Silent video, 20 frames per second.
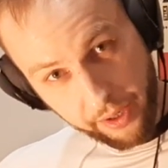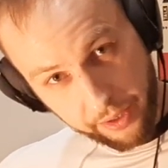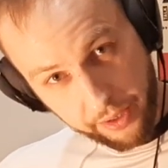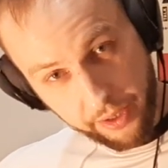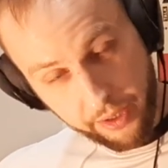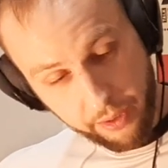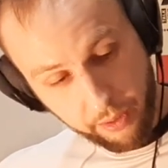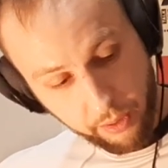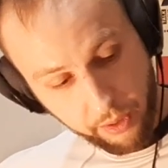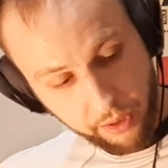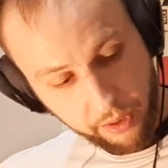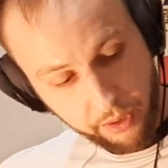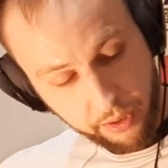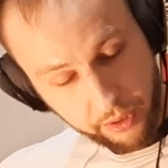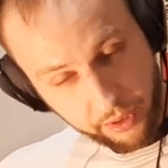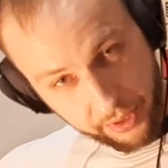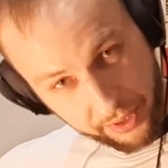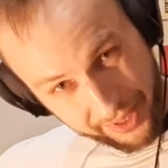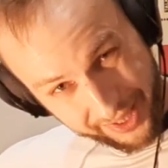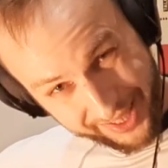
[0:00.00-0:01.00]
Yeah, you hear?
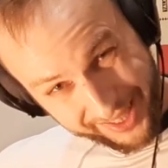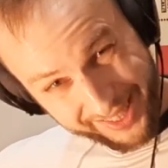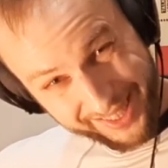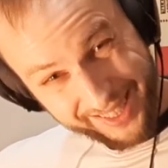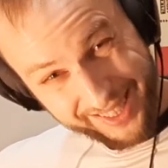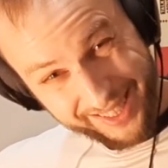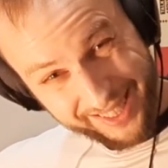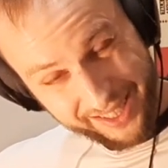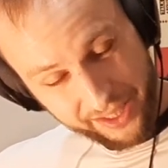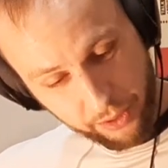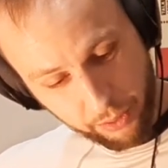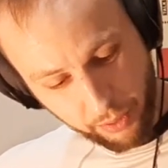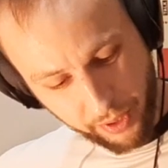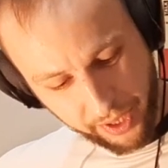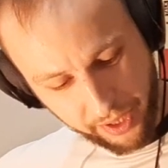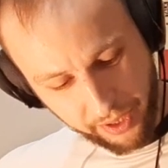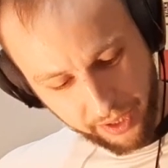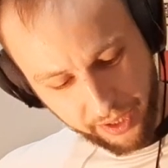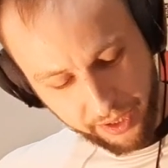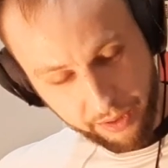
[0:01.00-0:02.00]
So
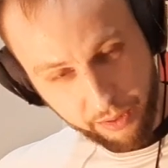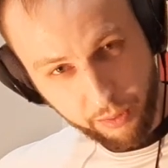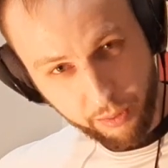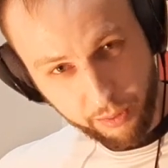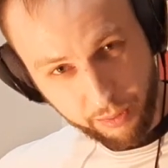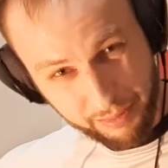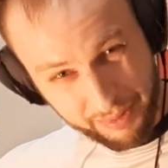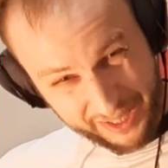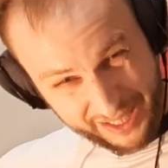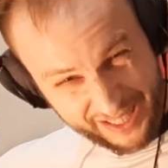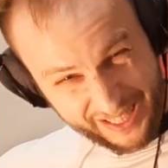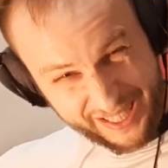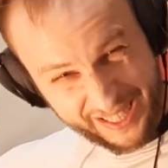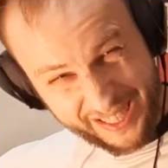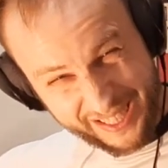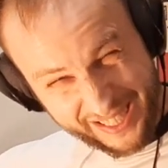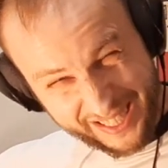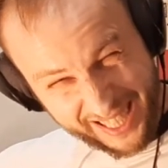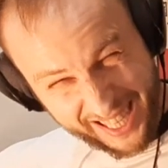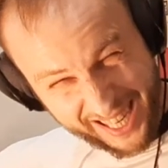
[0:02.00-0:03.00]
I do
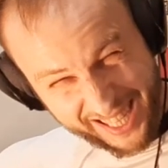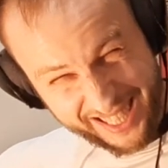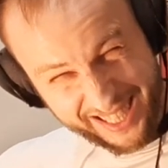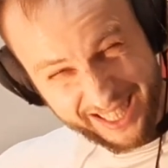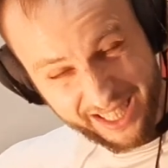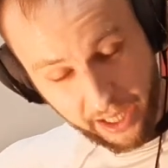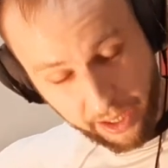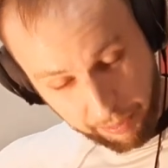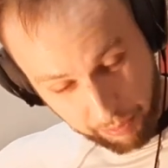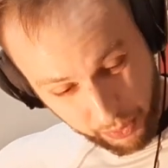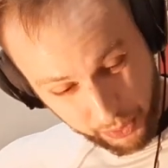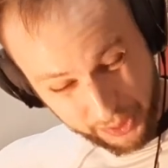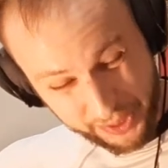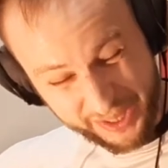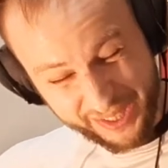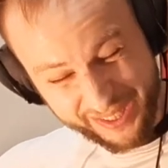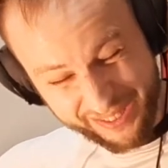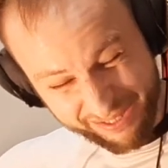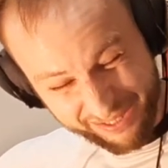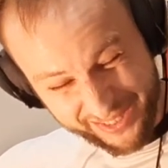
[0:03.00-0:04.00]
hard. I put
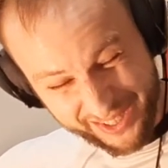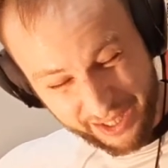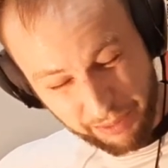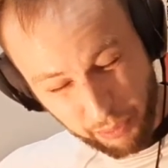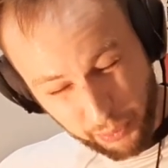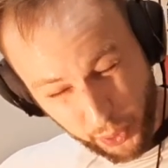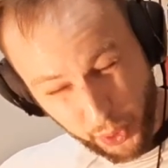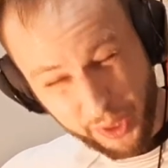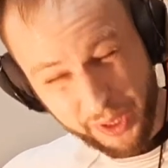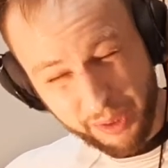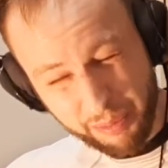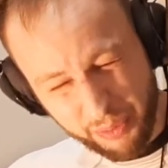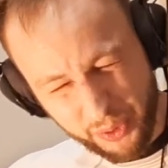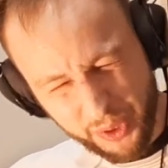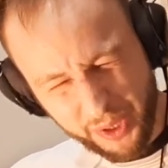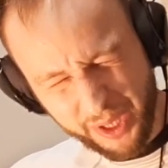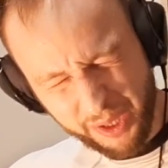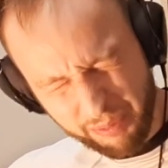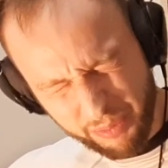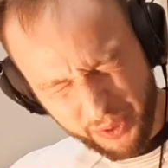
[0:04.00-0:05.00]
it, pull it,
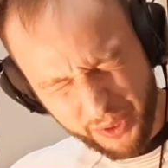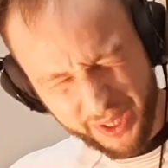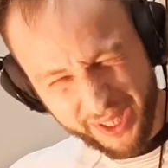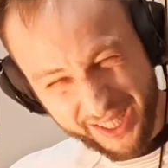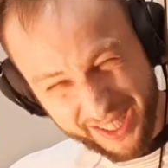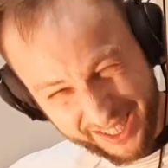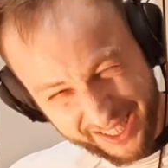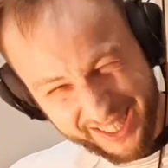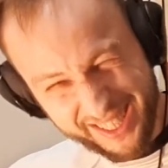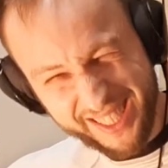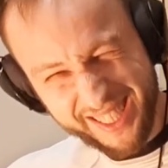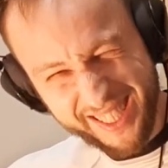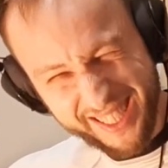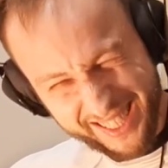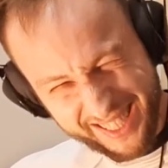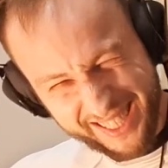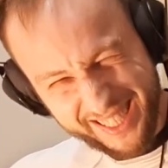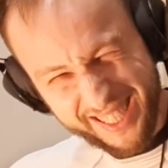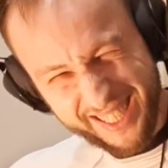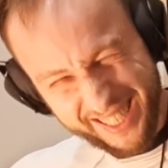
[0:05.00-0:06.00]

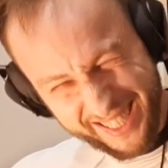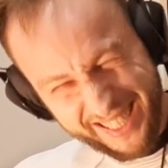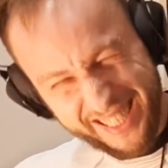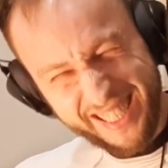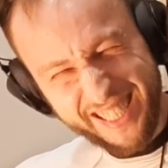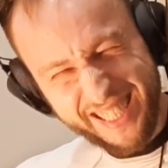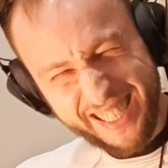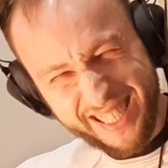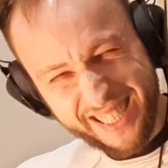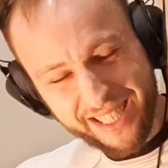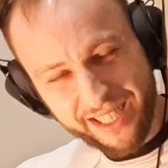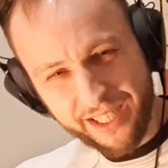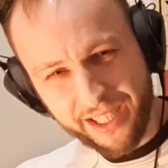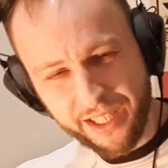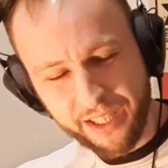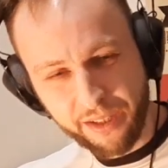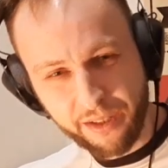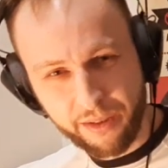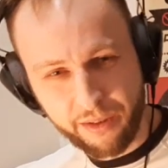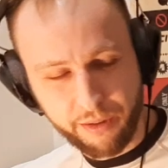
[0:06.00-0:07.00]

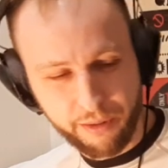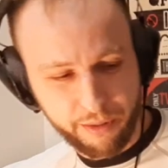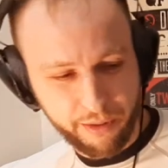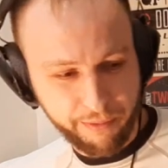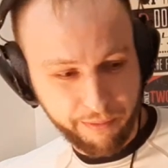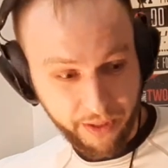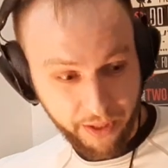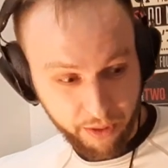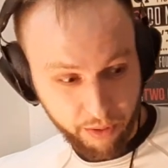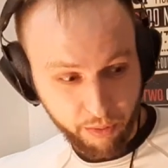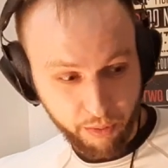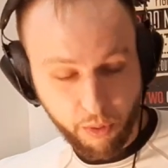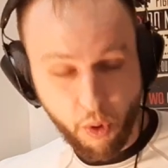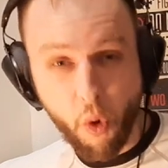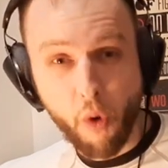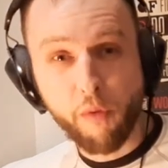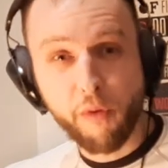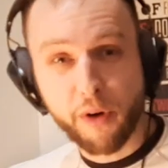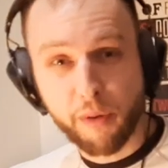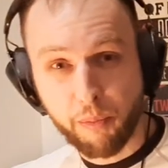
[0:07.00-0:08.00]
and if I do
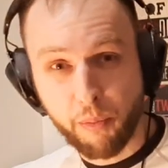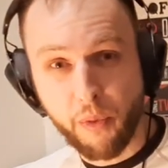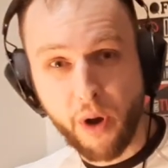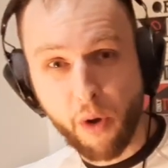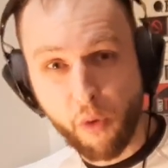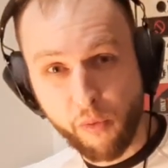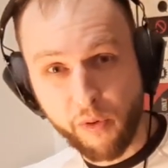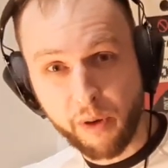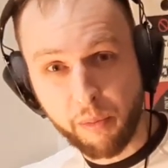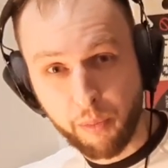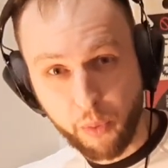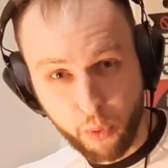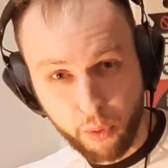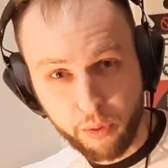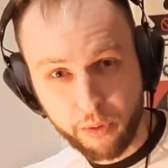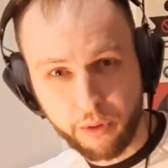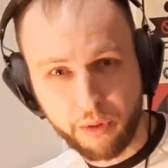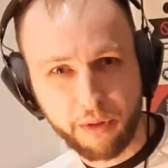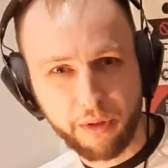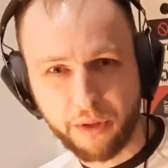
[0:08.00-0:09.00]
over pull
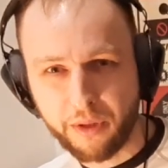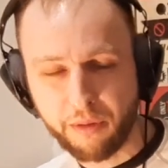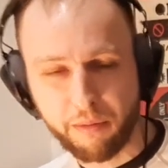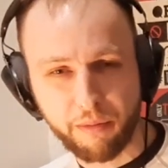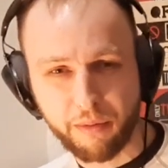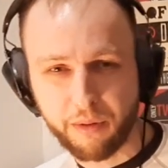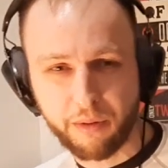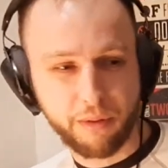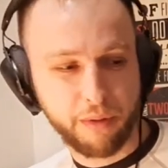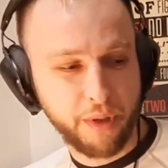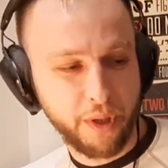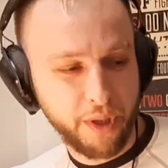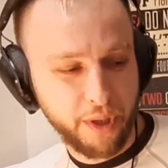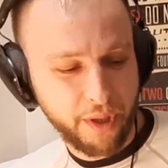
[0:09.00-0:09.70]
it, it will.